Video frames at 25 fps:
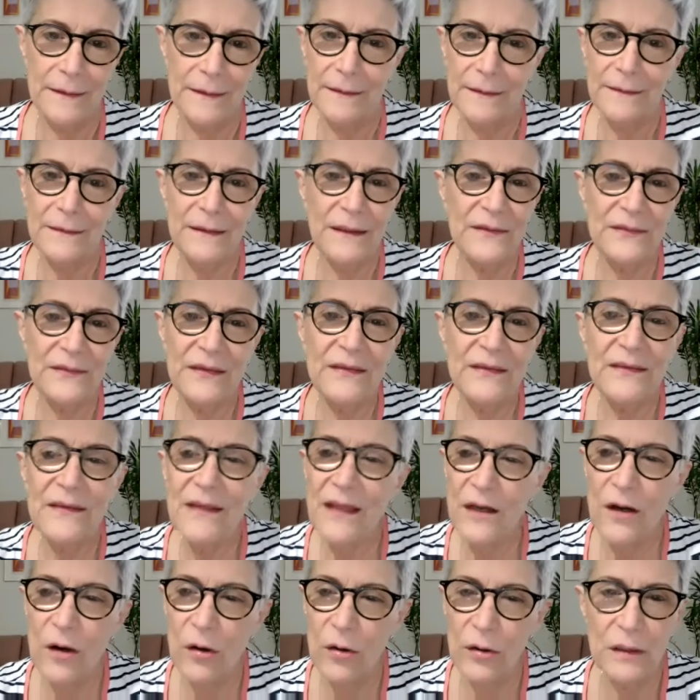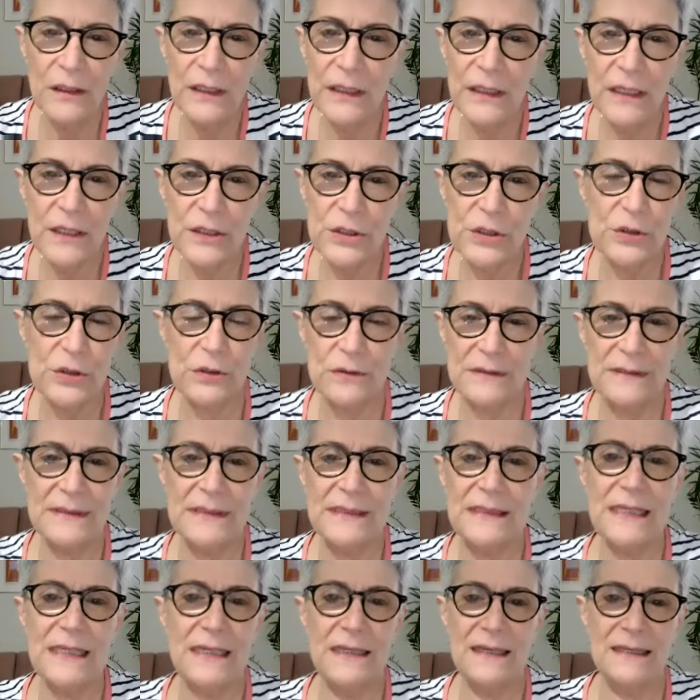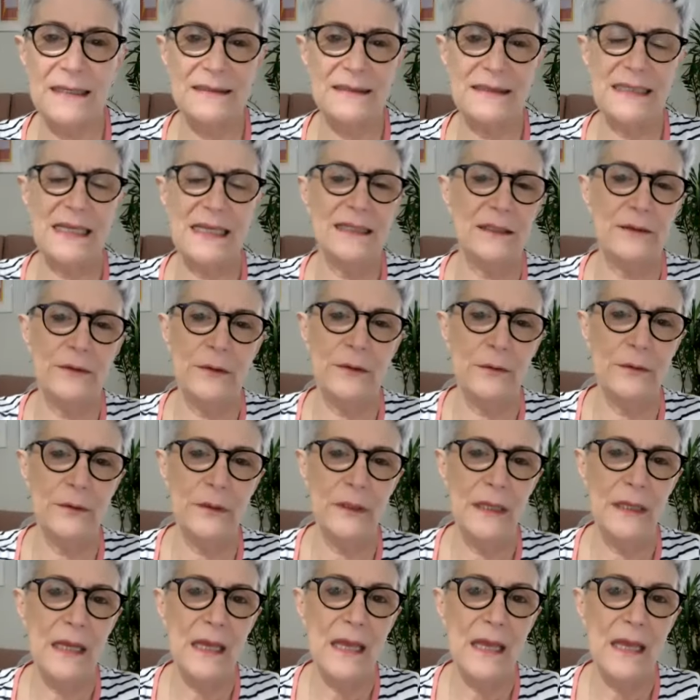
This is the only assurance they can tell you.